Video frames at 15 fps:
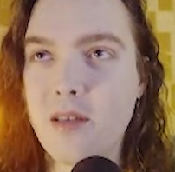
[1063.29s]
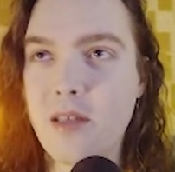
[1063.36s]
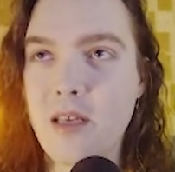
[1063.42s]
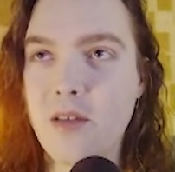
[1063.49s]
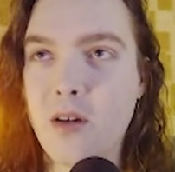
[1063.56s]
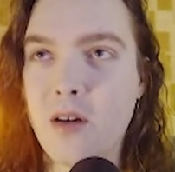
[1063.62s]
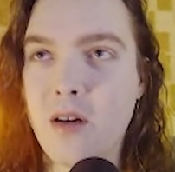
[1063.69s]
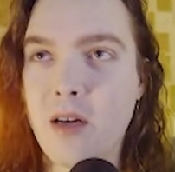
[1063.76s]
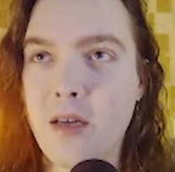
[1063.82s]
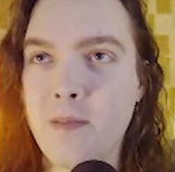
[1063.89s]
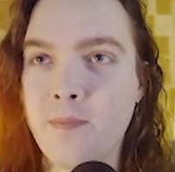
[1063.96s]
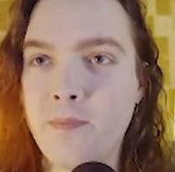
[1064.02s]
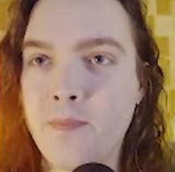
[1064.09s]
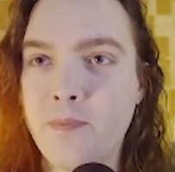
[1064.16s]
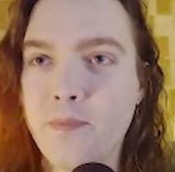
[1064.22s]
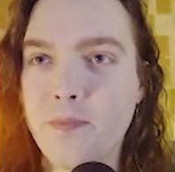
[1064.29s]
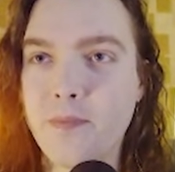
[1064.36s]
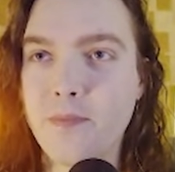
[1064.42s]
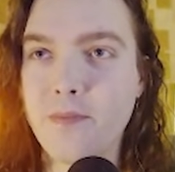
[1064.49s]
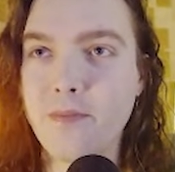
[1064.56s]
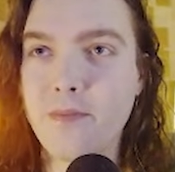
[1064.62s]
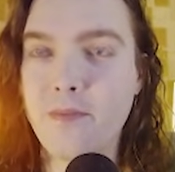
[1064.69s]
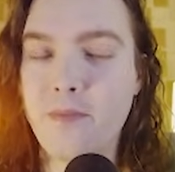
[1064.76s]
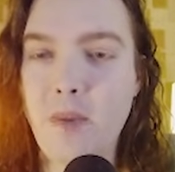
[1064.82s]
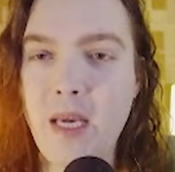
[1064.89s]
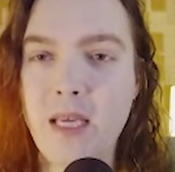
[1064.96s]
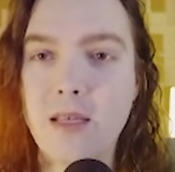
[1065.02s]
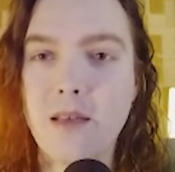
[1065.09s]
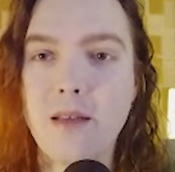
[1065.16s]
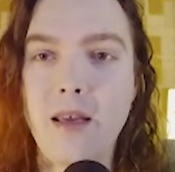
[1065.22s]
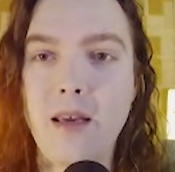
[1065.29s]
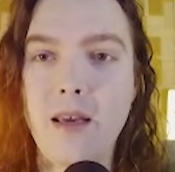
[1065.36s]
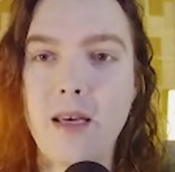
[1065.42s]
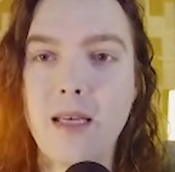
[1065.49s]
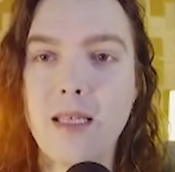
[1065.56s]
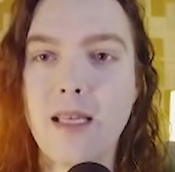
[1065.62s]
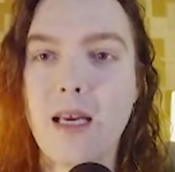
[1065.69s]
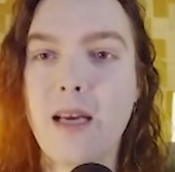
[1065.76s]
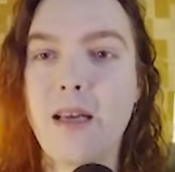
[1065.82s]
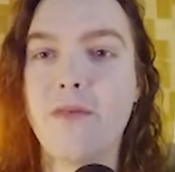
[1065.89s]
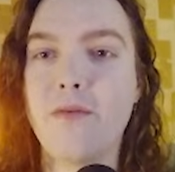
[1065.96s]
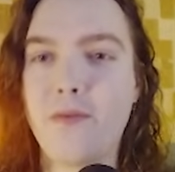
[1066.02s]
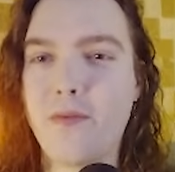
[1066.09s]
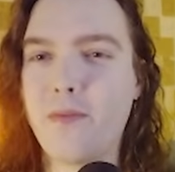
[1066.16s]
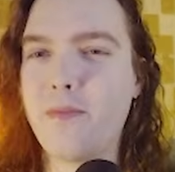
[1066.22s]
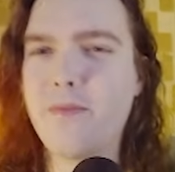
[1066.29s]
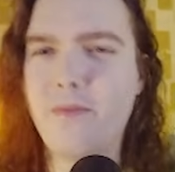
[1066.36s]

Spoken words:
These are basically a sign of